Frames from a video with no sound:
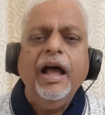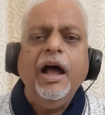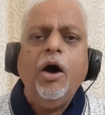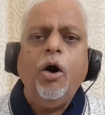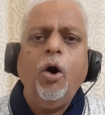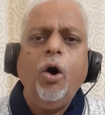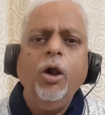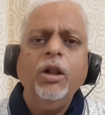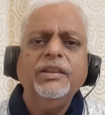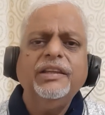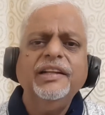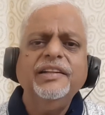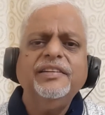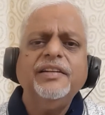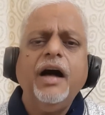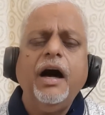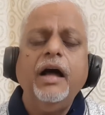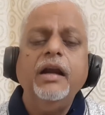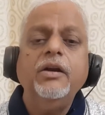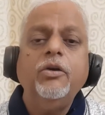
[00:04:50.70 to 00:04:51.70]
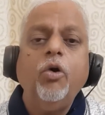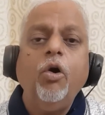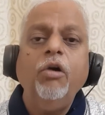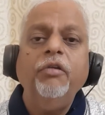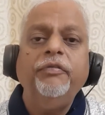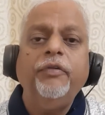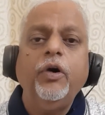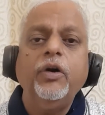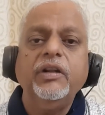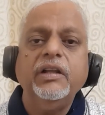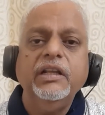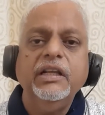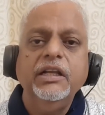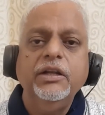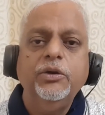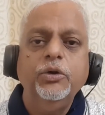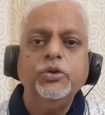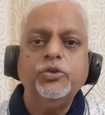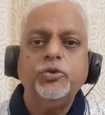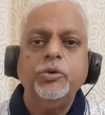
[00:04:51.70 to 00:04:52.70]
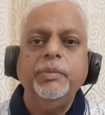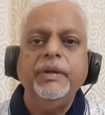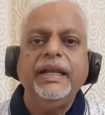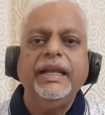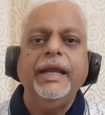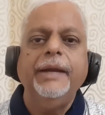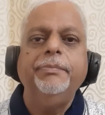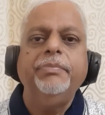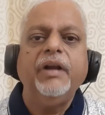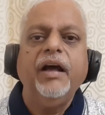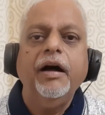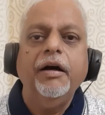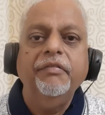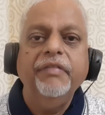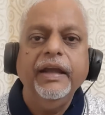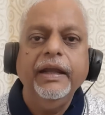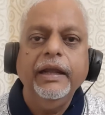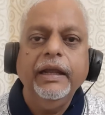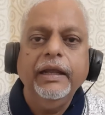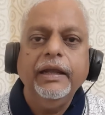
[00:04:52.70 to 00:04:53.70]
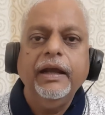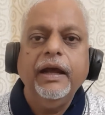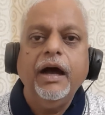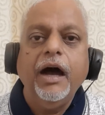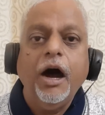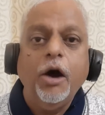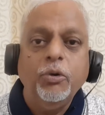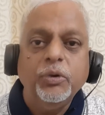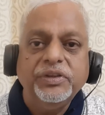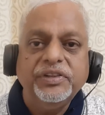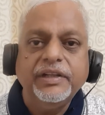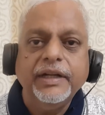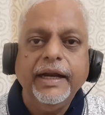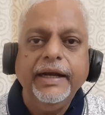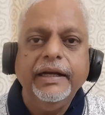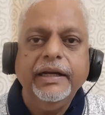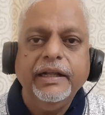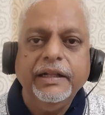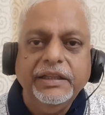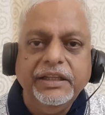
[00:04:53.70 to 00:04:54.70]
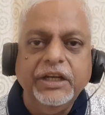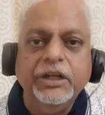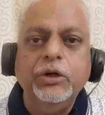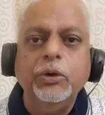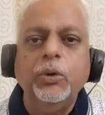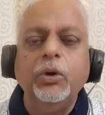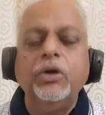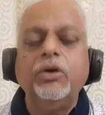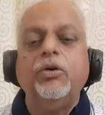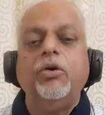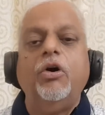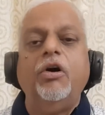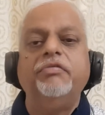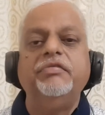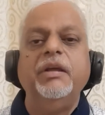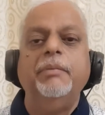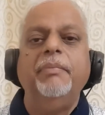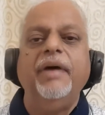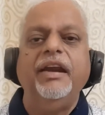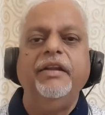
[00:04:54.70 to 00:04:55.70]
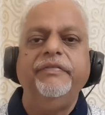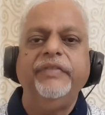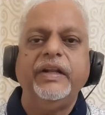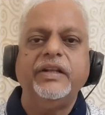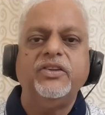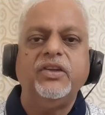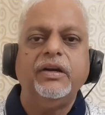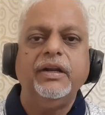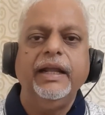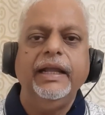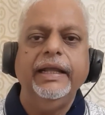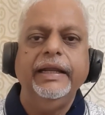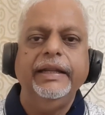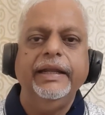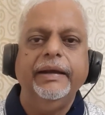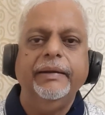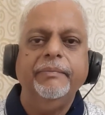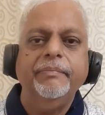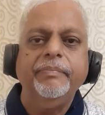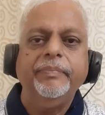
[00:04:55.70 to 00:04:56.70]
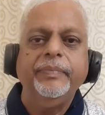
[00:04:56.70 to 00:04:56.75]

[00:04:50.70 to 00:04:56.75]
All these uncalled for egos to be kept away outside the door of the manufacturing area.